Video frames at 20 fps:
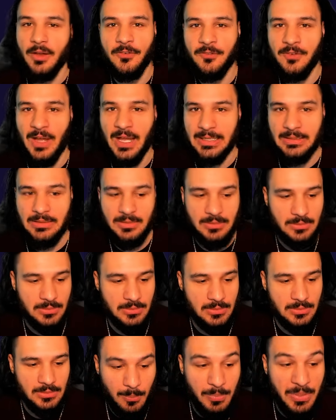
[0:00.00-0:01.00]
Fine.
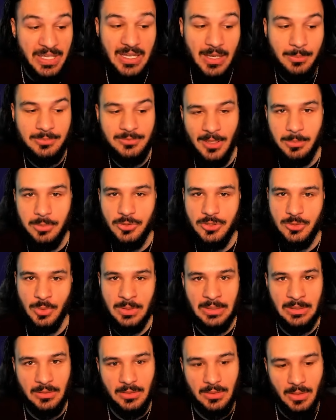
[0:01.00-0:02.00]
Pick up Double
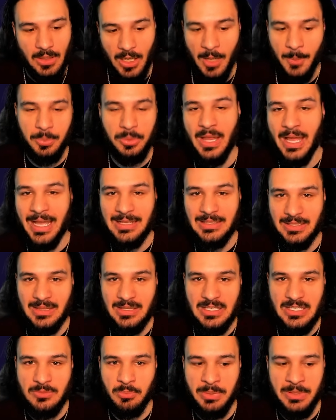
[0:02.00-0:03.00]
Swing. Apply it to
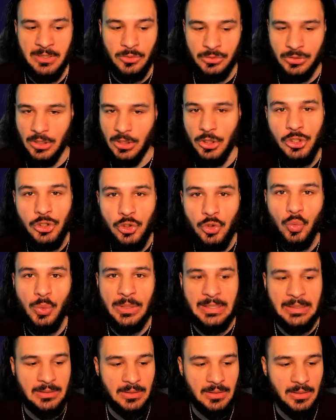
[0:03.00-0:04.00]
this build. You
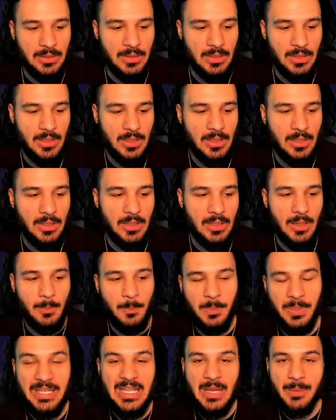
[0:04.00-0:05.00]
win.
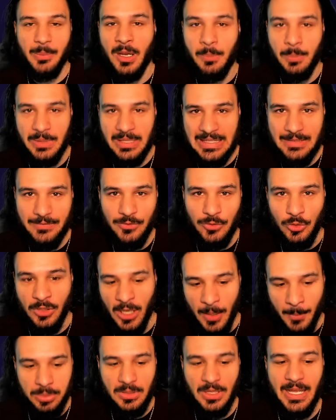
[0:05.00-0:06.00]
Pick up Upheaval.
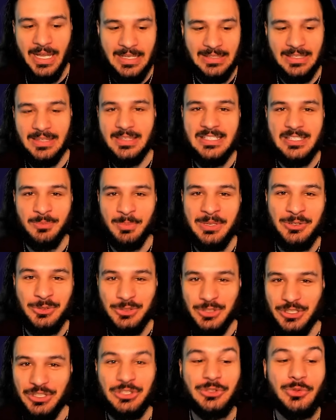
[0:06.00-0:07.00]
Apply it to this
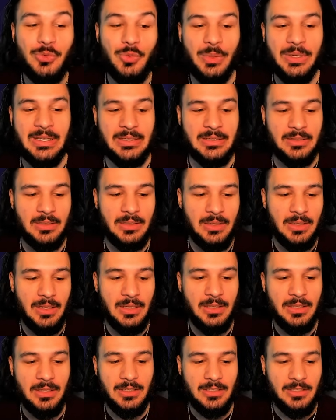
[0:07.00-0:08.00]
build. You win.
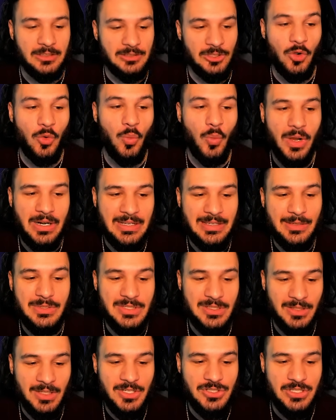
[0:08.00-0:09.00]
Don't want to
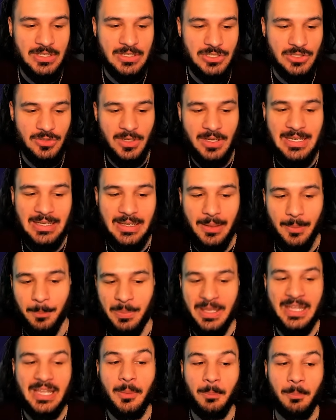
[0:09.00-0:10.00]
use Lunging Strike?
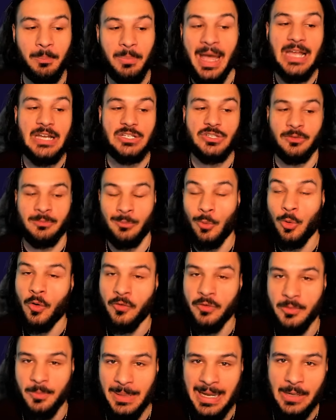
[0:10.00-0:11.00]
Pick up Bash for more
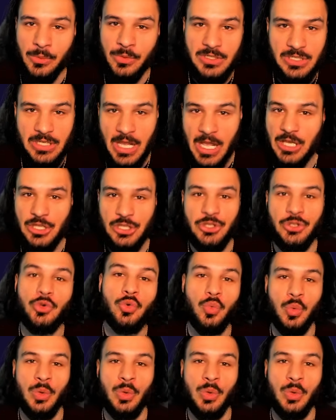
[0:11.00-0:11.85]
overpowers. You